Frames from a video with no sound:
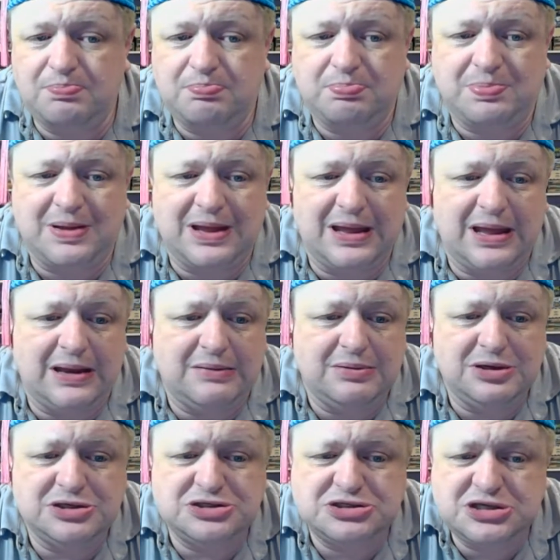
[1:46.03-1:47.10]

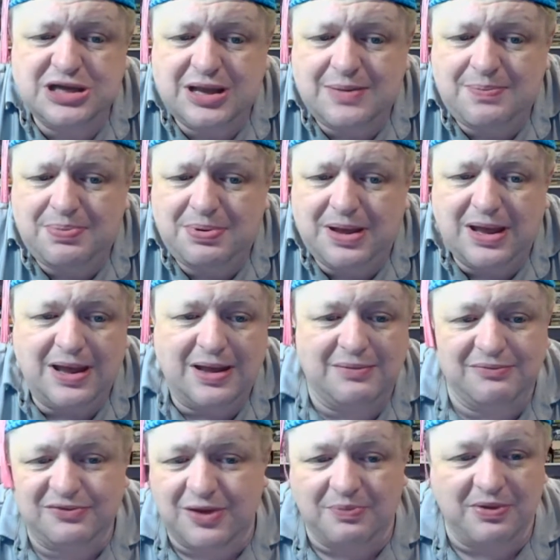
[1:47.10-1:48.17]
pirate ship,
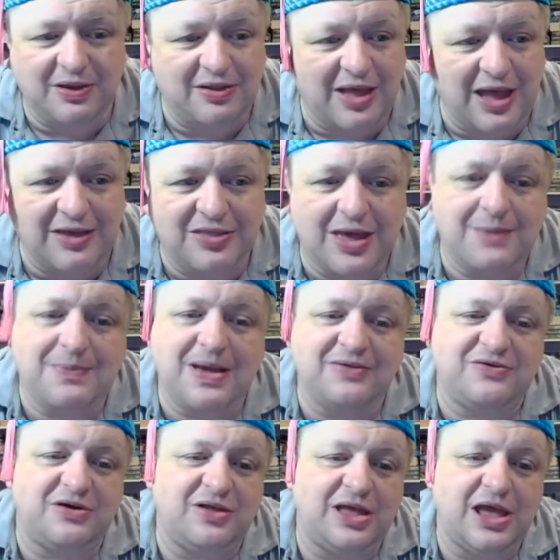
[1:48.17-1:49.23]
something like that.
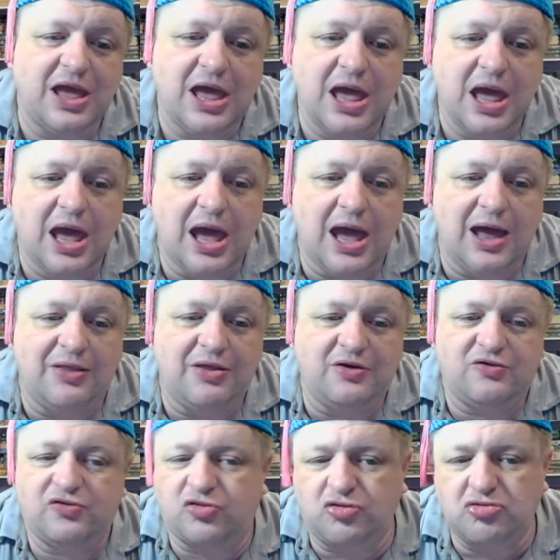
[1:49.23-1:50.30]
Basically,
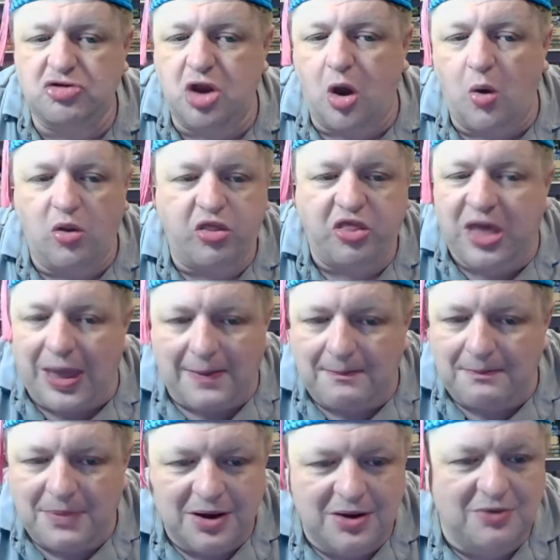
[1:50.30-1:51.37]
there's no
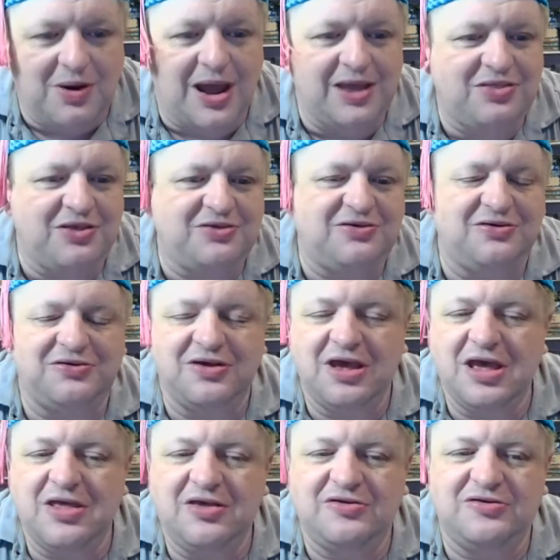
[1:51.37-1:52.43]
theme, right? This
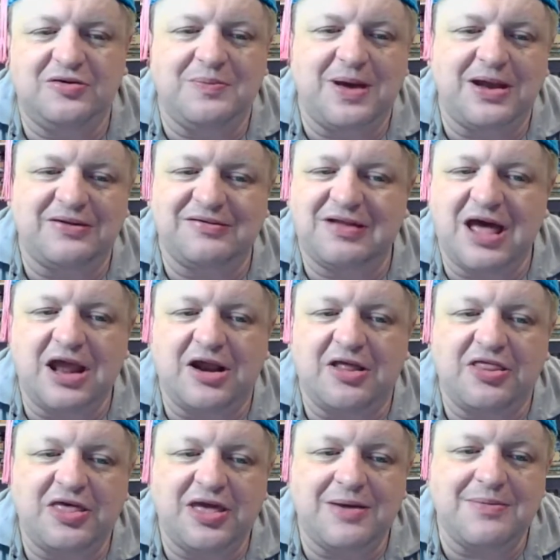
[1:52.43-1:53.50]
is about as light
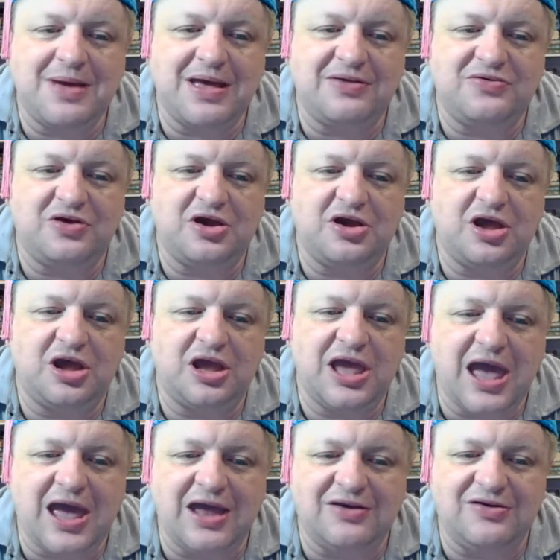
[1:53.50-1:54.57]
on theme as it can
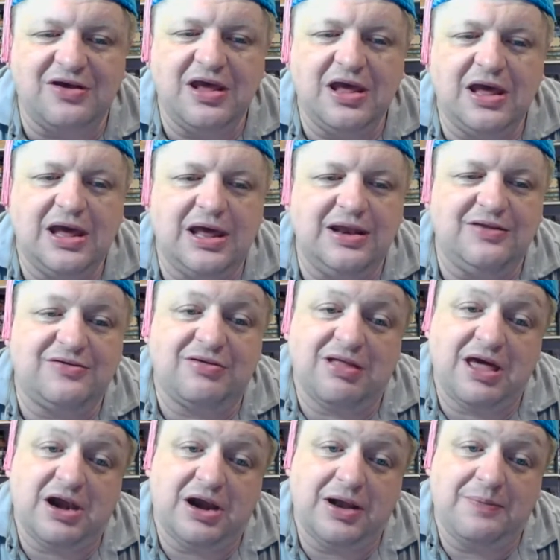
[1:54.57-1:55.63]
get, and it's
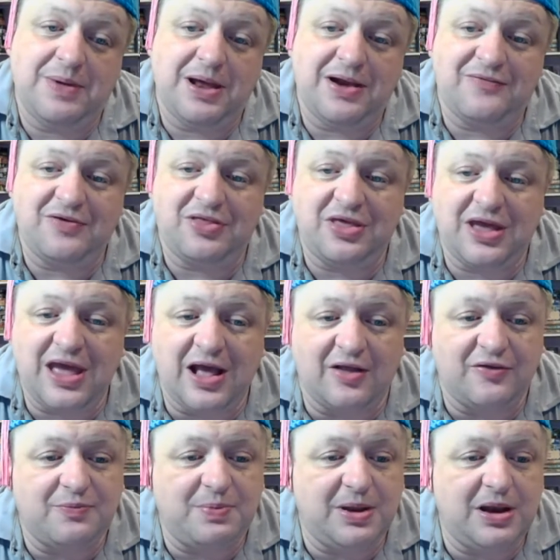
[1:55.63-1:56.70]
light on about everything
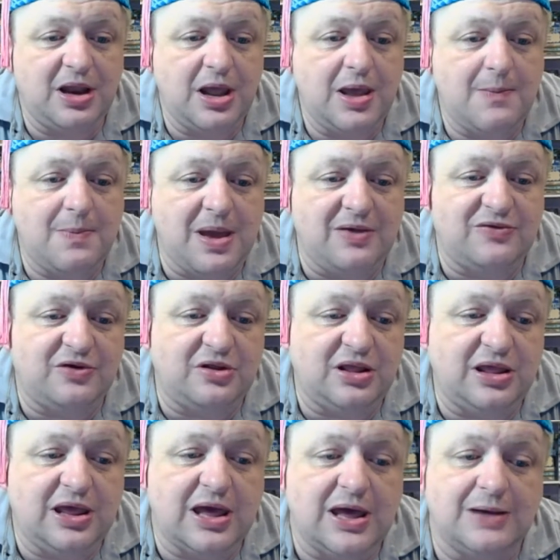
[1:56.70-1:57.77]
else. But
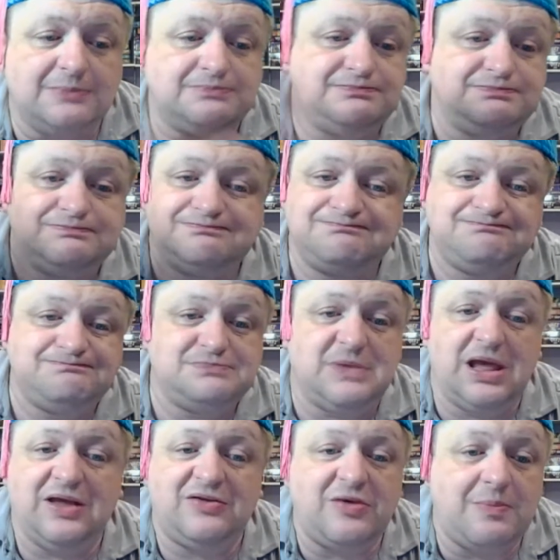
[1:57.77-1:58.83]
basically,
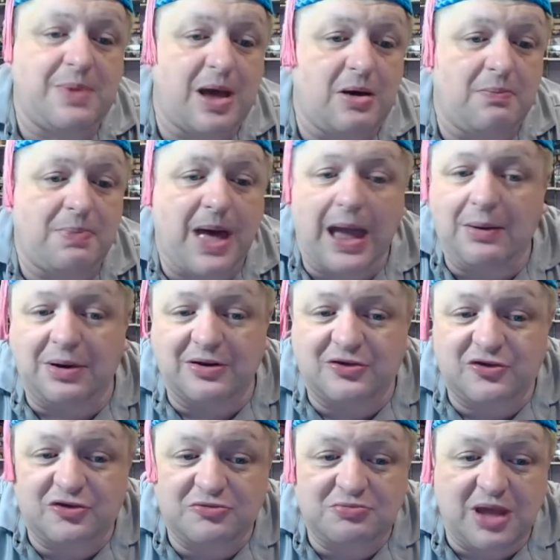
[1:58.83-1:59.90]
it's about
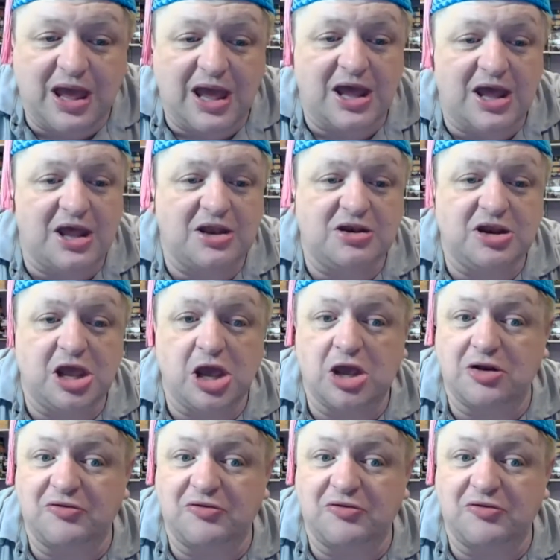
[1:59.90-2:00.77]
pirates, and you can